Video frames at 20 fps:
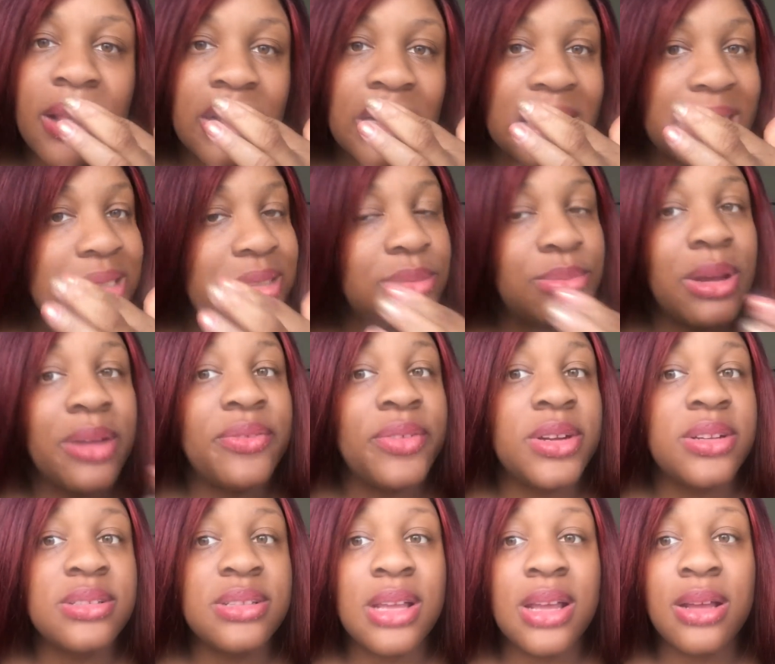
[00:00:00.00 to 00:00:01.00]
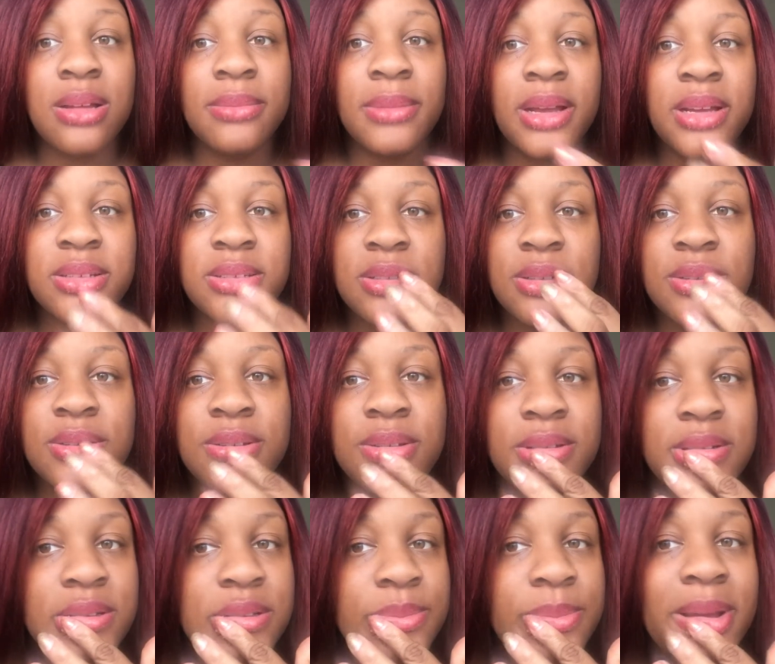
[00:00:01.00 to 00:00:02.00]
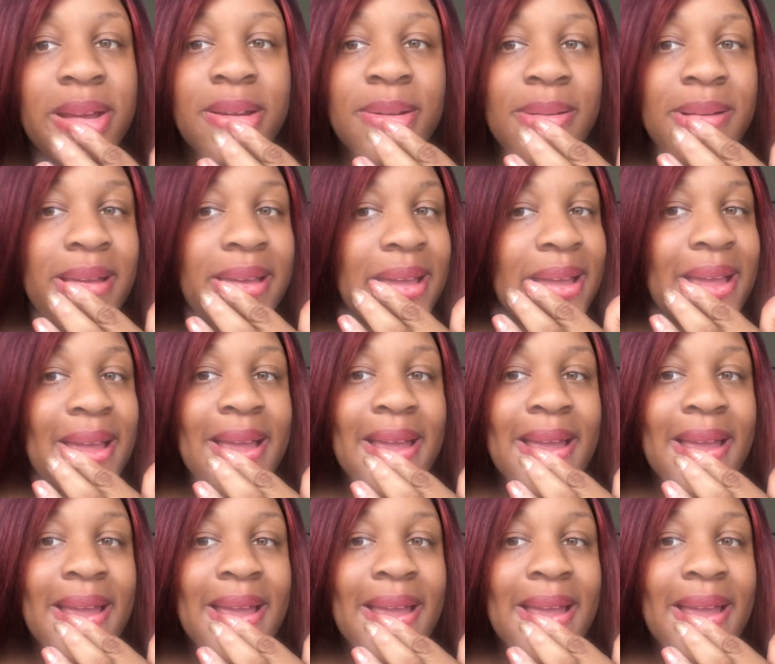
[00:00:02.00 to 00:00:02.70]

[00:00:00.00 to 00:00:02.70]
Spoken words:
This is my first time I'm actually doing this, by the way.